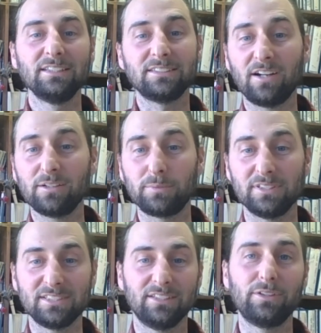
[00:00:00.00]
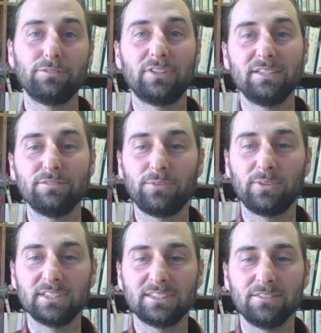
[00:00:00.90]
songbirds in the riverine
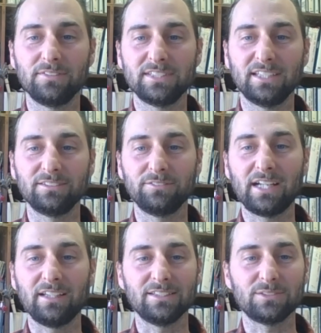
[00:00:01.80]
forests of the Central Valley,